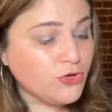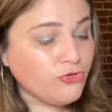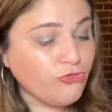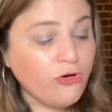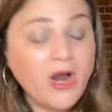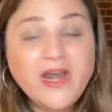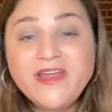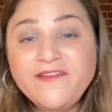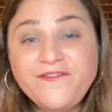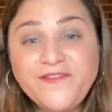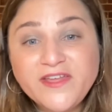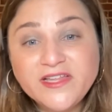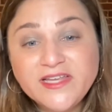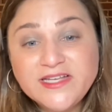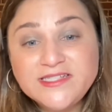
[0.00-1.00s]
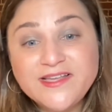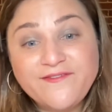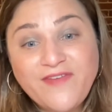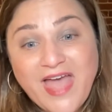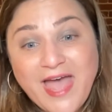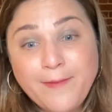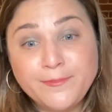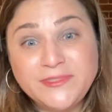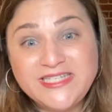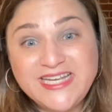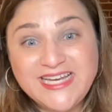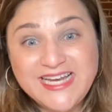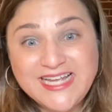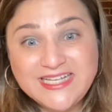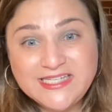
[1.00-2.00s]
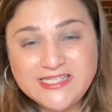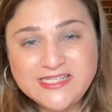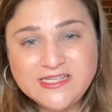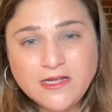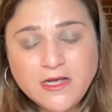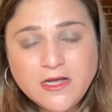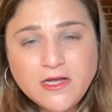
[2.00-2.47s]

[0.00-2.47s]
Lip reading: Chronic feelings of emptiness.